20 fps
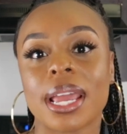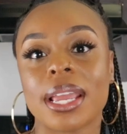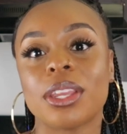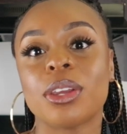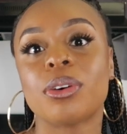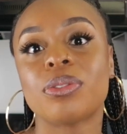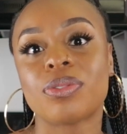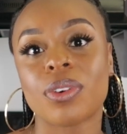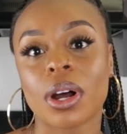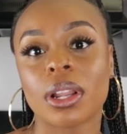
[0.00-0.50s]
that
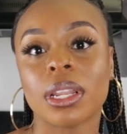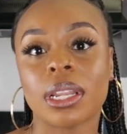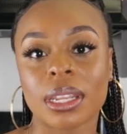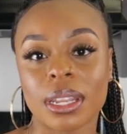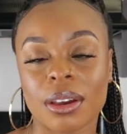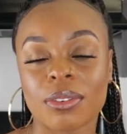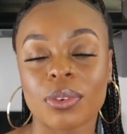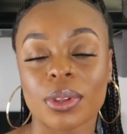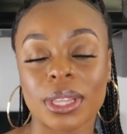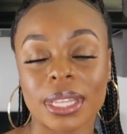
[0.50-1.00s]
you'll fall in
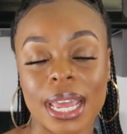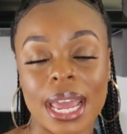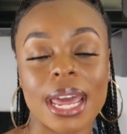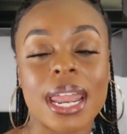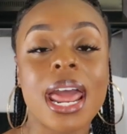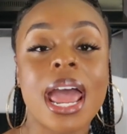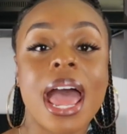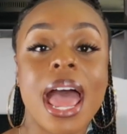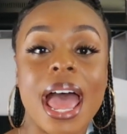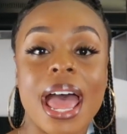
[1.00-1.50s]
love with
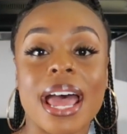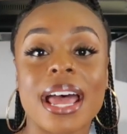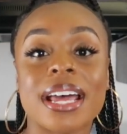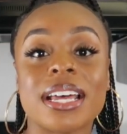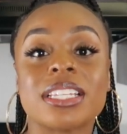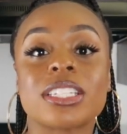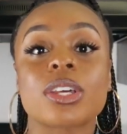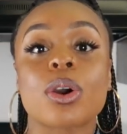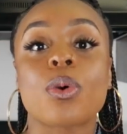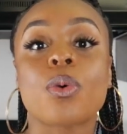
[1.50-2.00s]
that
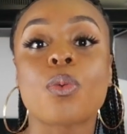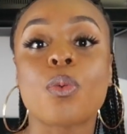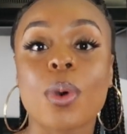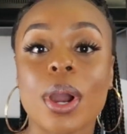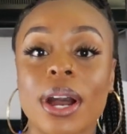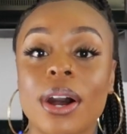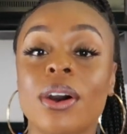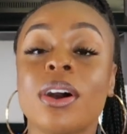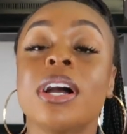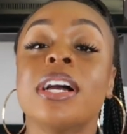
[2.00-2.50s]
as
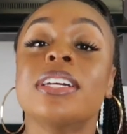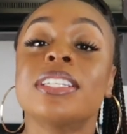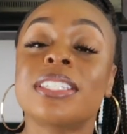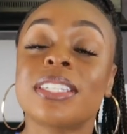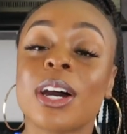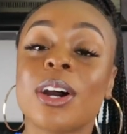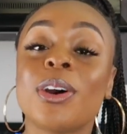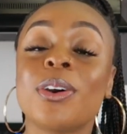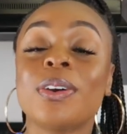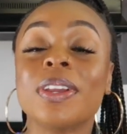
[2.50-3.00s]
well.
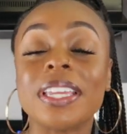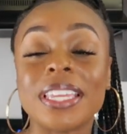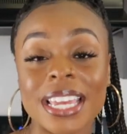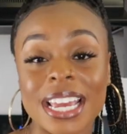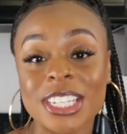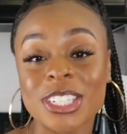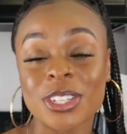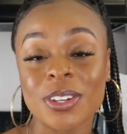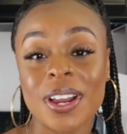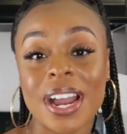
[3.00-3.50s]
So
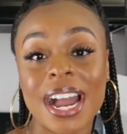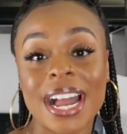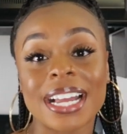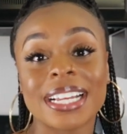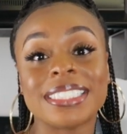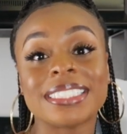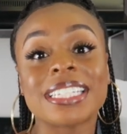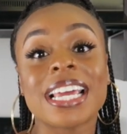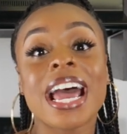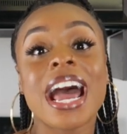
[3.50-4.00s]
yes, you
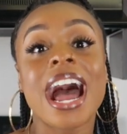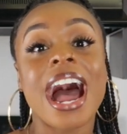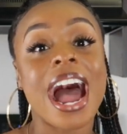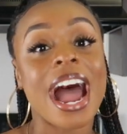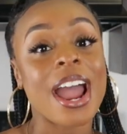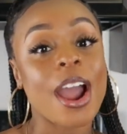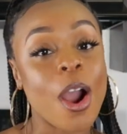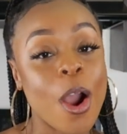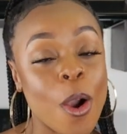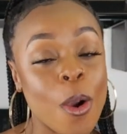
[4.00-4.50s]
guys,
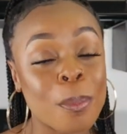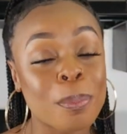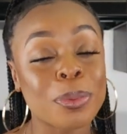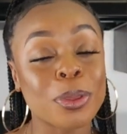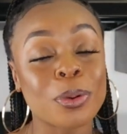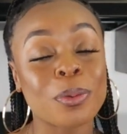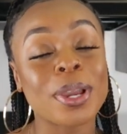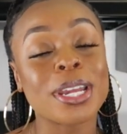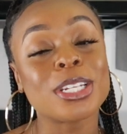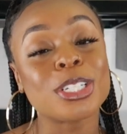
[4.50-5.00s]
I hope
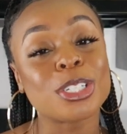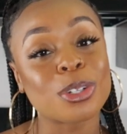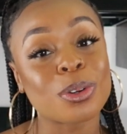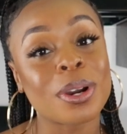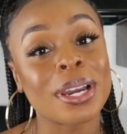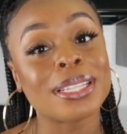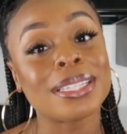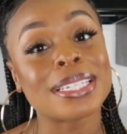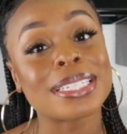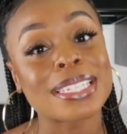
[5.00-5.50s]
you
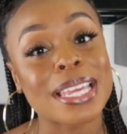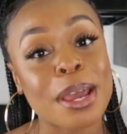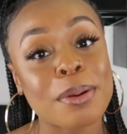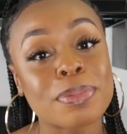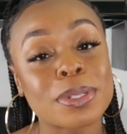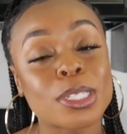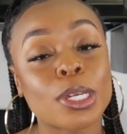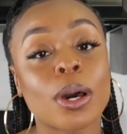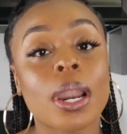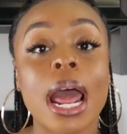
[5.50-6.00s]
enjoyed this
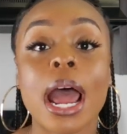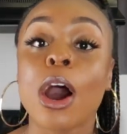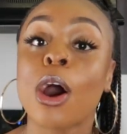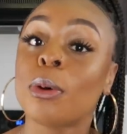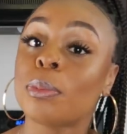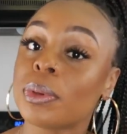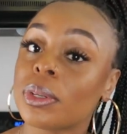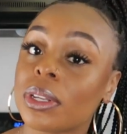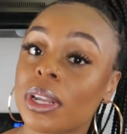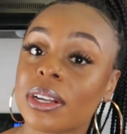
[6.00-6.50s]
episode. I
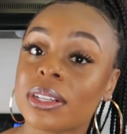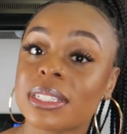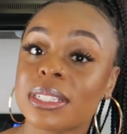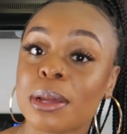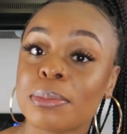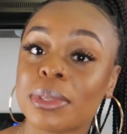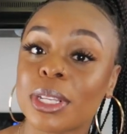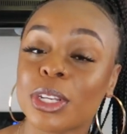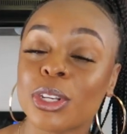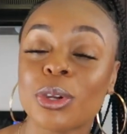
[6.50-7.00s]
hope you learned
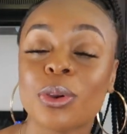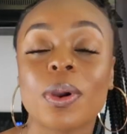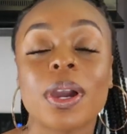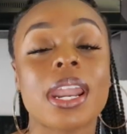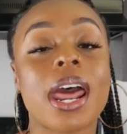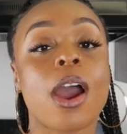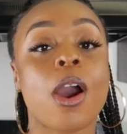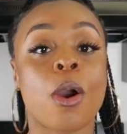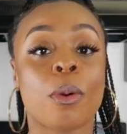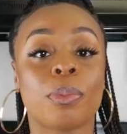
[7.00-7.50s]
something new
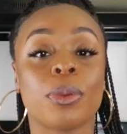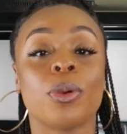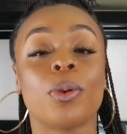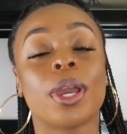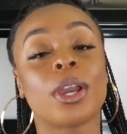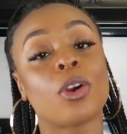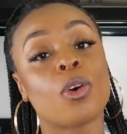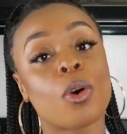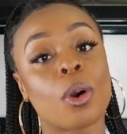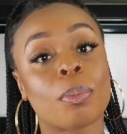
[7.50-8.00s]
and I hope you
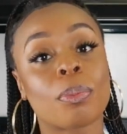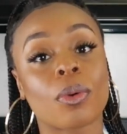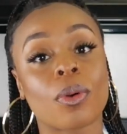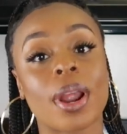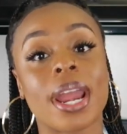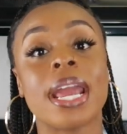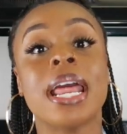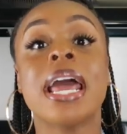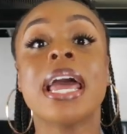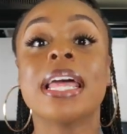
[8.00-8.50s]

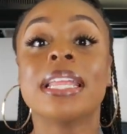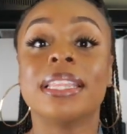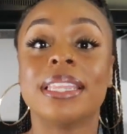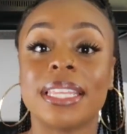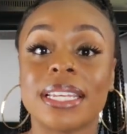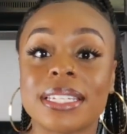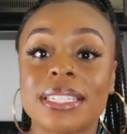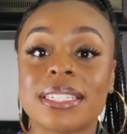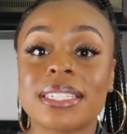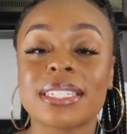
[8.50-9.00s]
incorporate
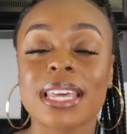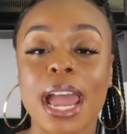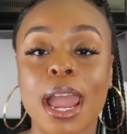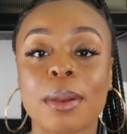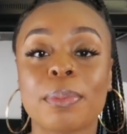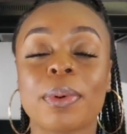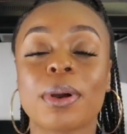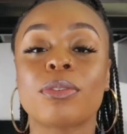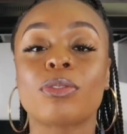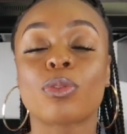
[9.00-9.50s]
this
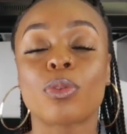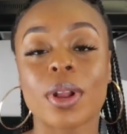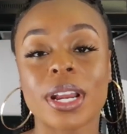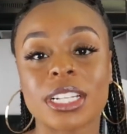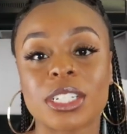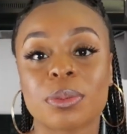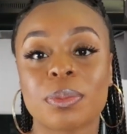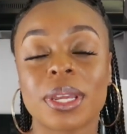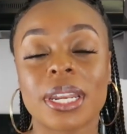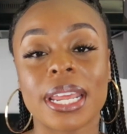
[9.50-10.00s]
type of
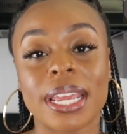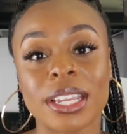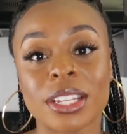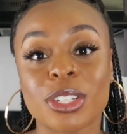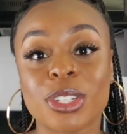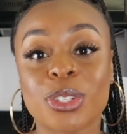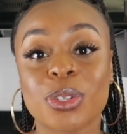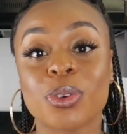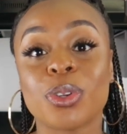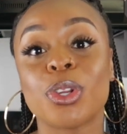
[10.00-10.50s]
regimen
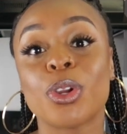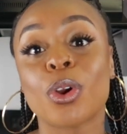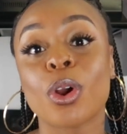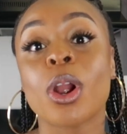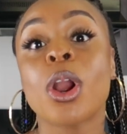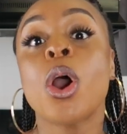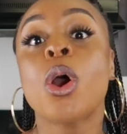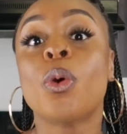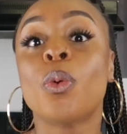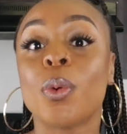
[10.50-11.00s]
into
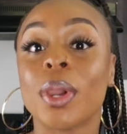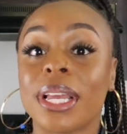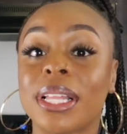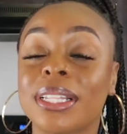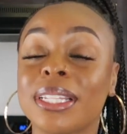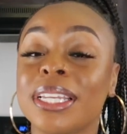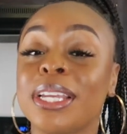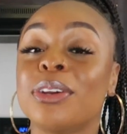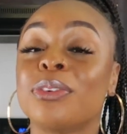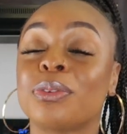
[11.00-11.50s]
your
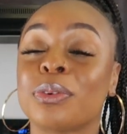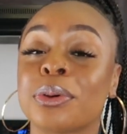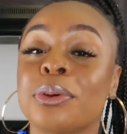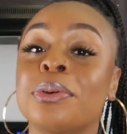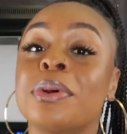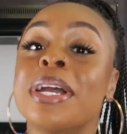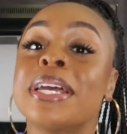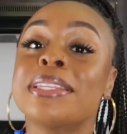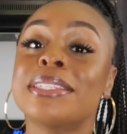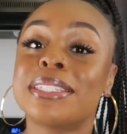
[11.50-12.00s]
weekly
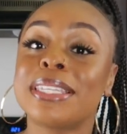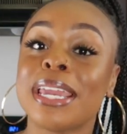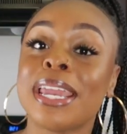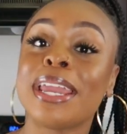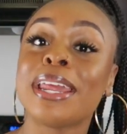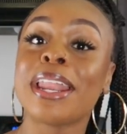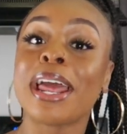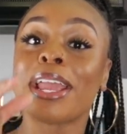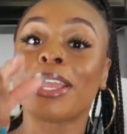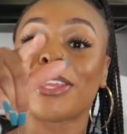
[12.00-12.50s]

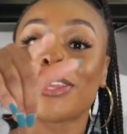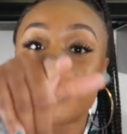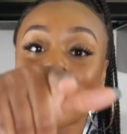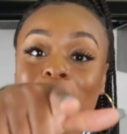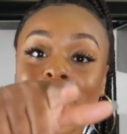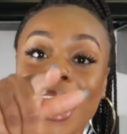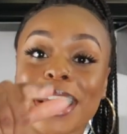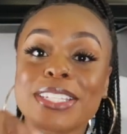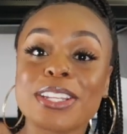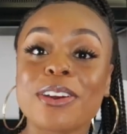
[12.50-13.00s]
routine.
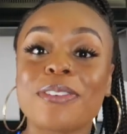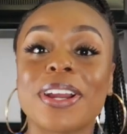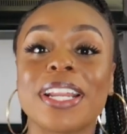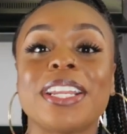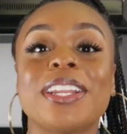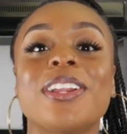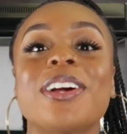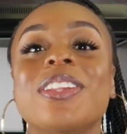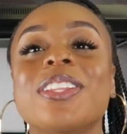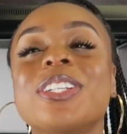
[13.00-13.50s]
You guys
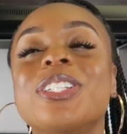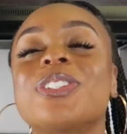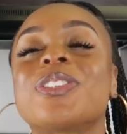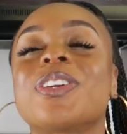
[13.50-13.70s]
already know the